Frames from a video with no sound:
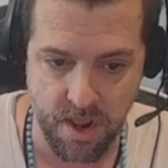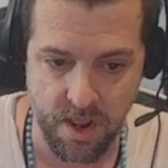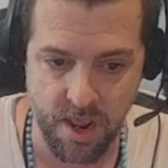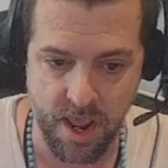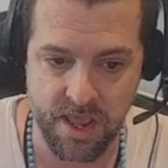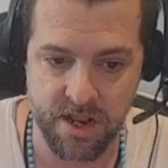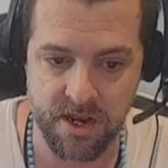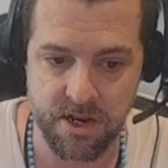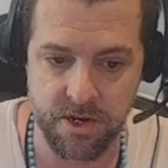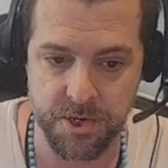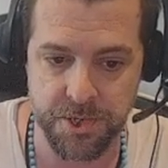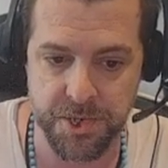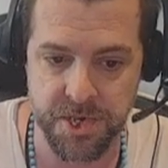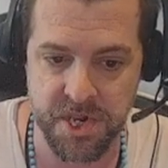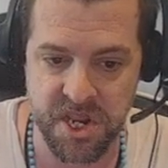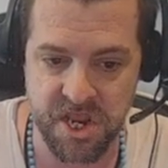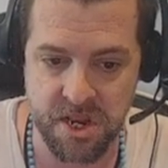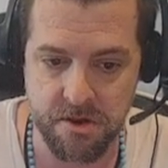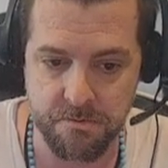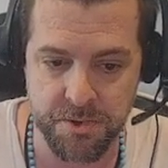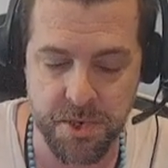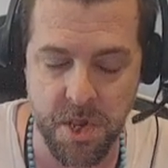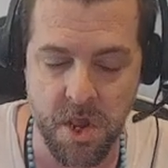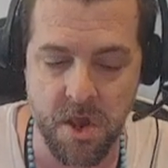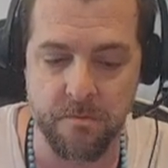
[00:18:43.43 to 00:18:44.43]
And it just
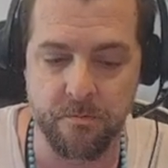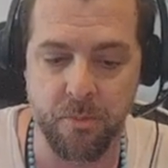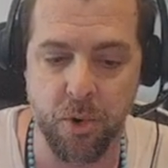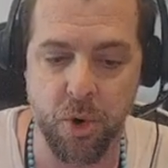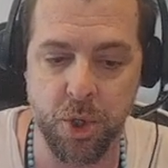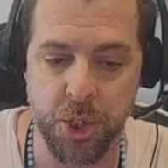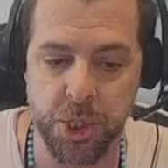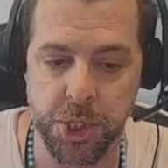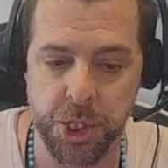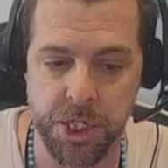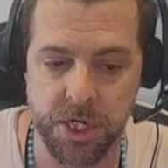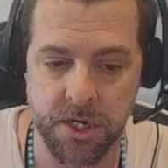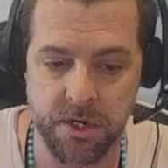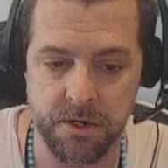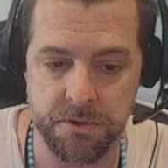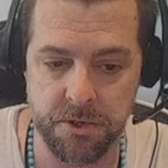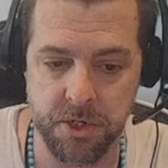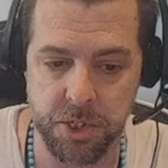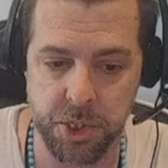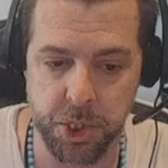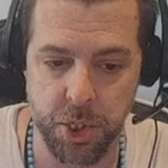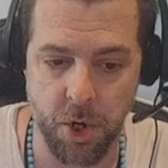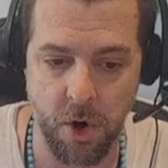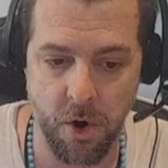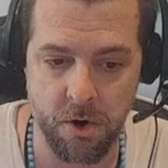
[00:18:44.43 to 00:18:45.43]
keeps pushing the
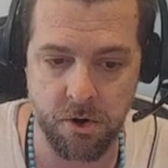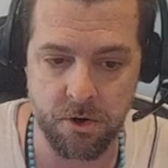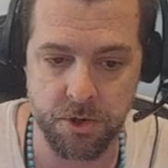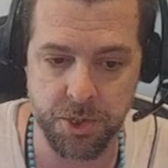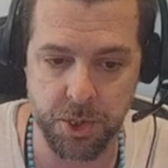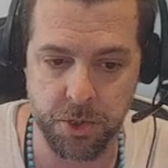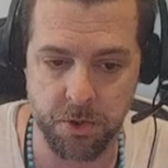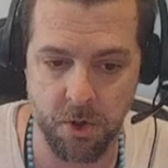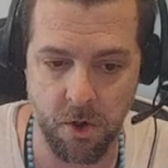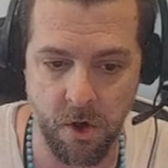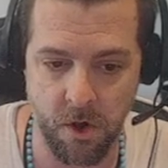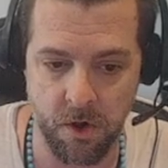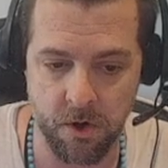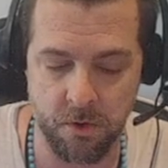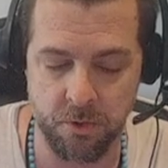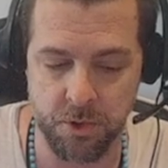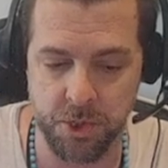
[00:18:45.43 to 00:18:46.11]
charge along,